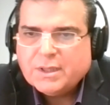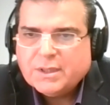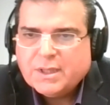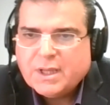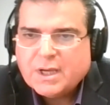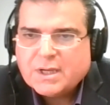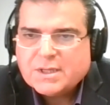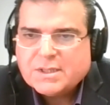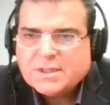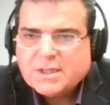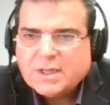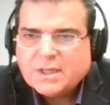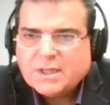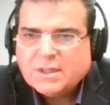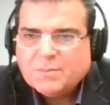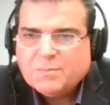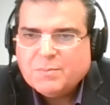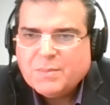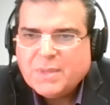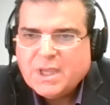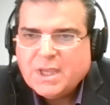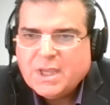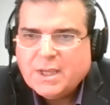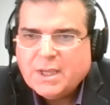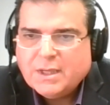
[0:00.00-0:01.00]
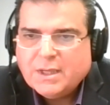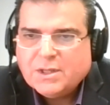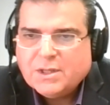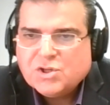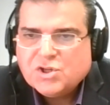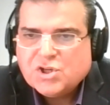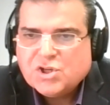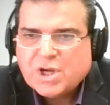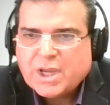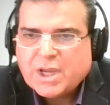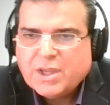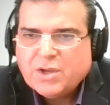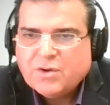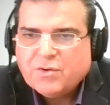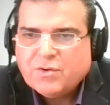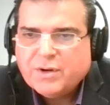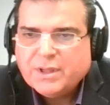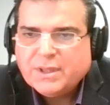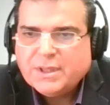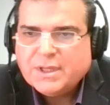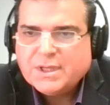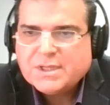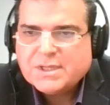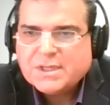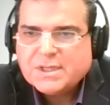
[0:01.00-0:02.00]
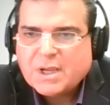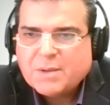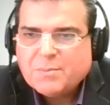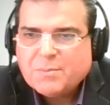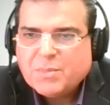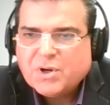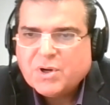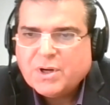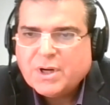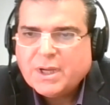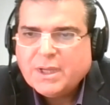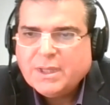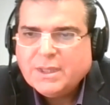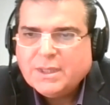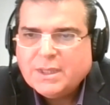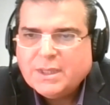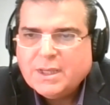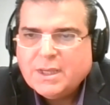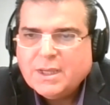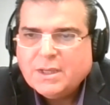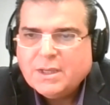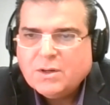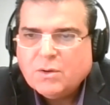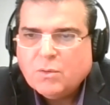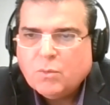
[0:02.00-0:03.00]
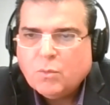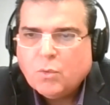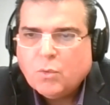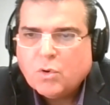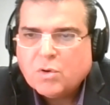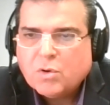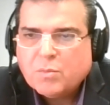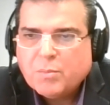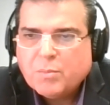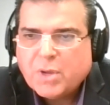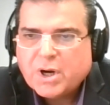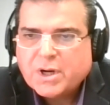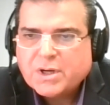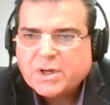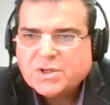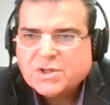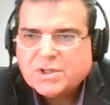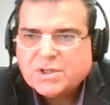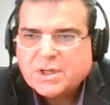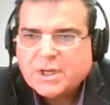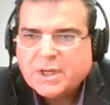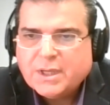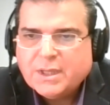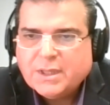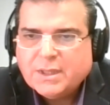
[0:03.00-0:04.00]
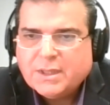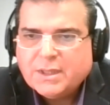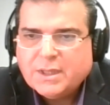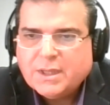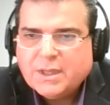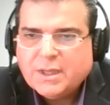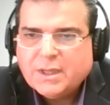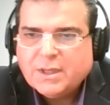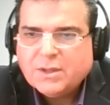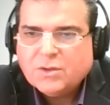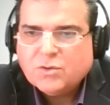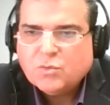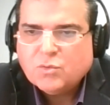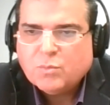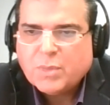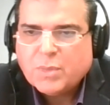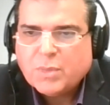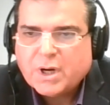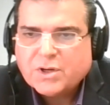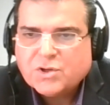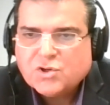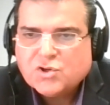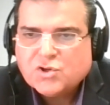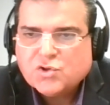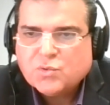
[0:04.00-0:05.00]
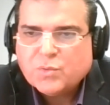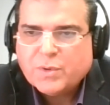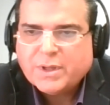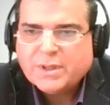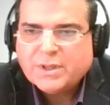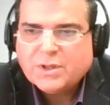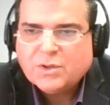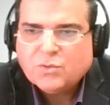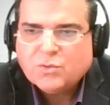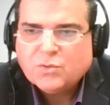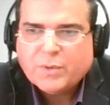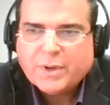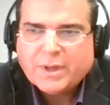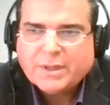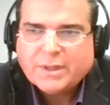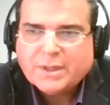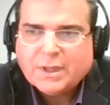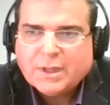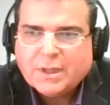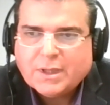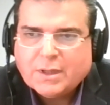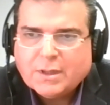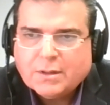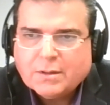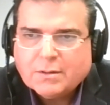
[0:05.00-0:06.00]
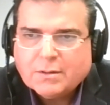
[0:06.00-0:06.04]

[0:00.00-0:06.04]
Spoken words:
does that mean January, December 19 or March 19 to March 2020?